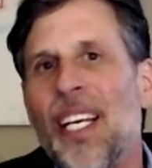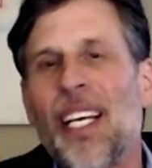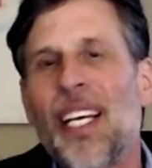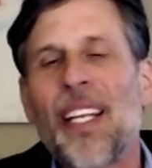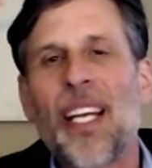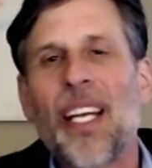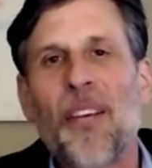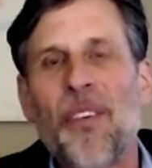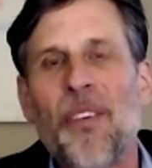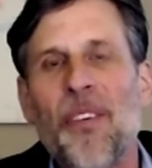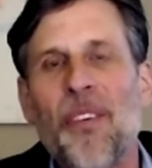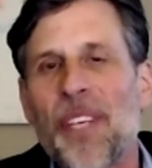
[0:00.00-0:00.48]

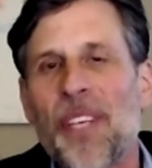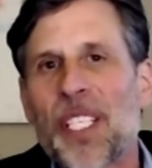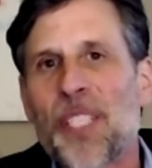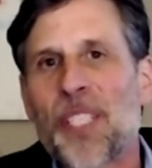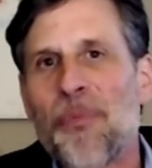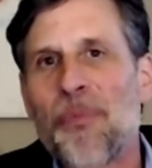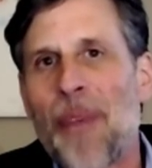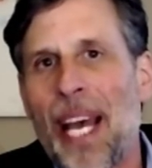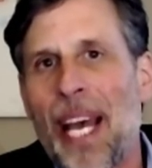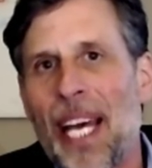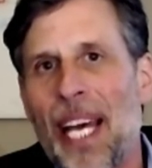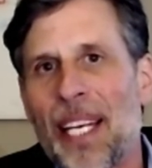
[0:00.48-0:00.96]
And we've
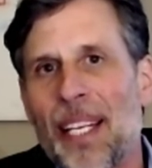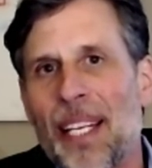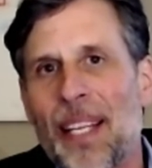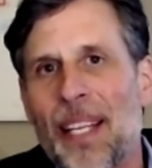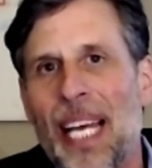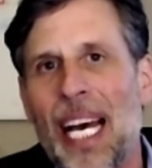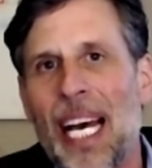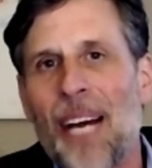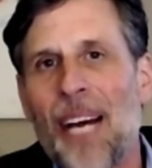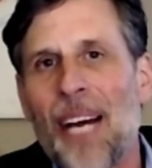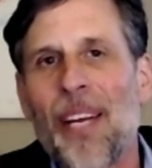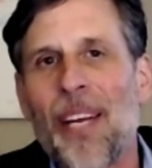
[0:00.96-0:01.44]
expanded
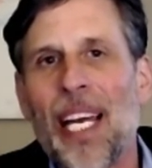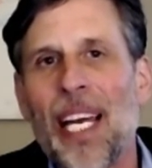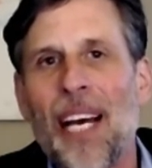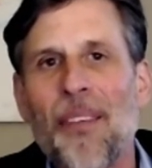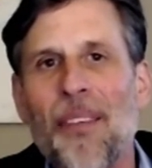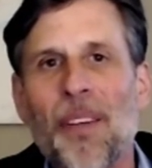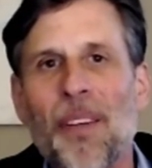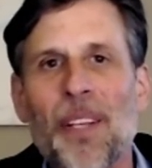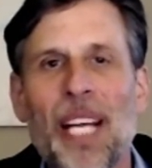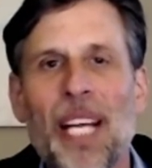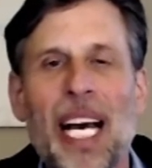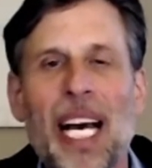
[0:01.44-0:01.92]
that. We have
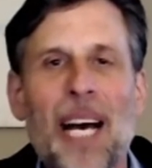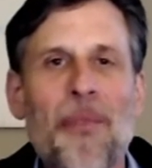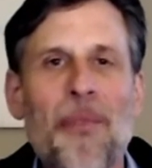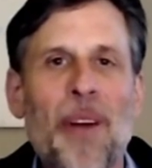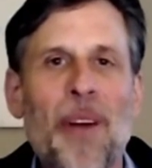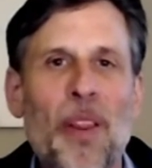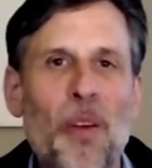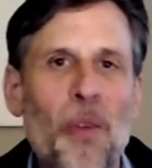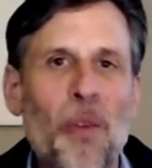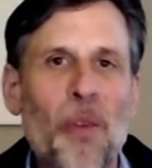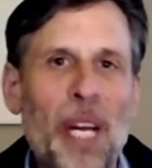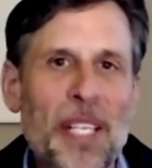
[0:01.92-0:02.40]
a lab
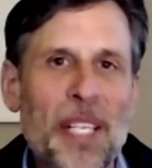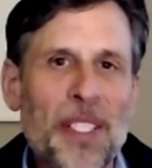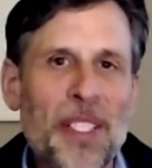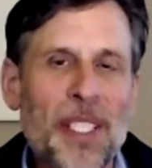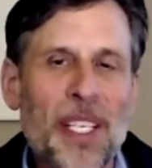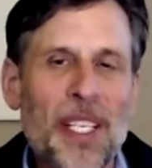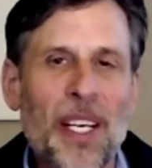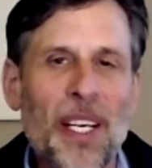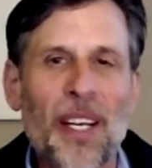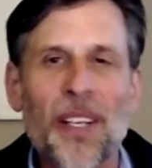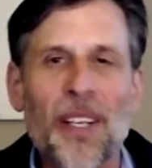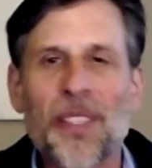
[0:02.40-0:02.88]
on the West
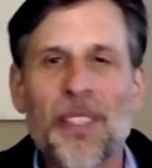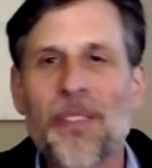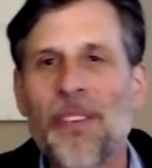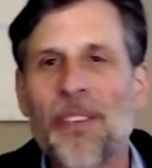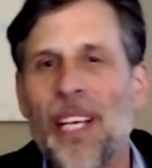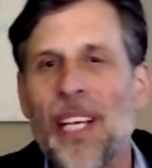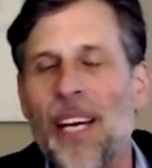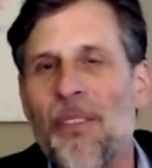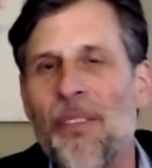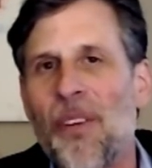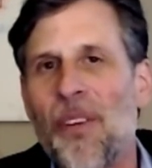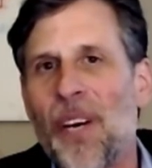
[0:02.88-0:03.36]
Coast. We
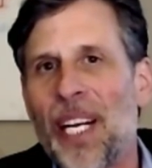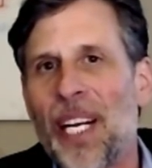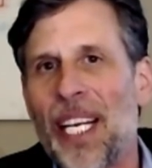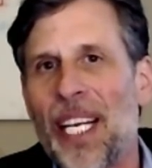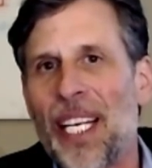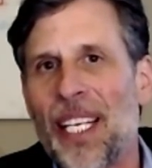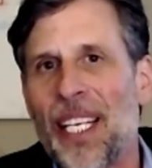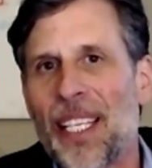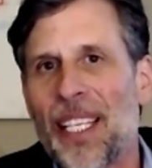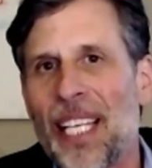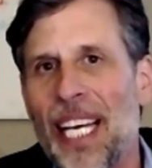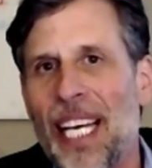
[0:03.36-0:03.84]
have one in
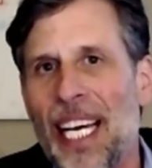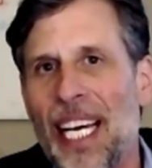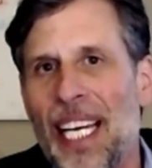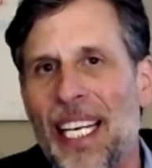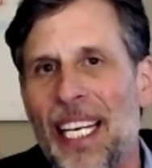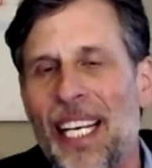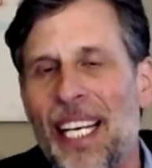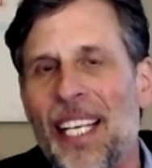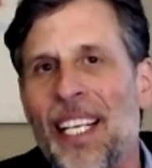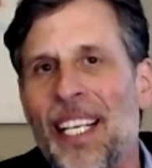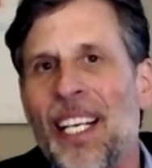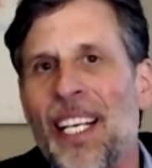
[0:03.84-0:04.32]
Atlanta.